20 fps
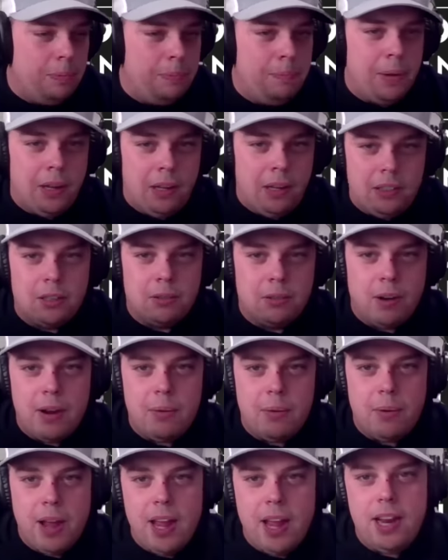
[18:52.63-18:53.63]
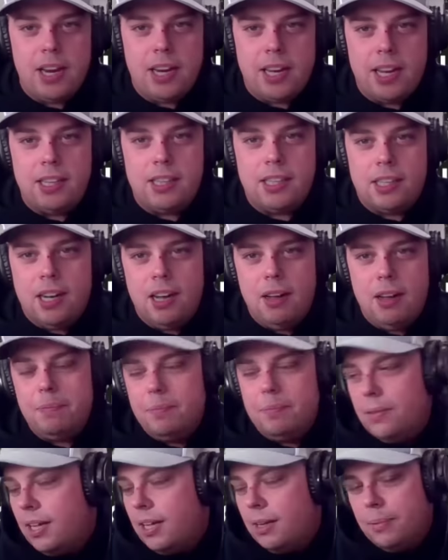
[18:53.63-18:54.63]
build the right way to get the cup.
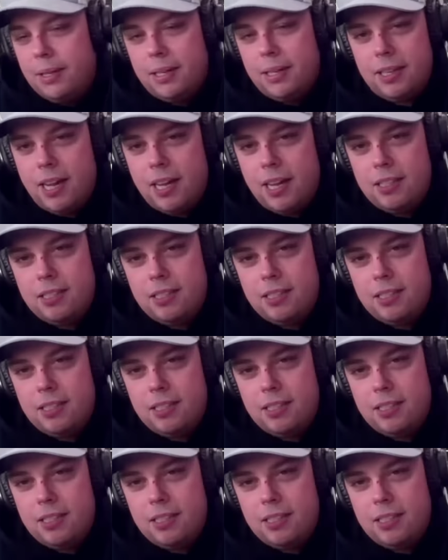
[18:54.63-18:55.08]
I mean, that's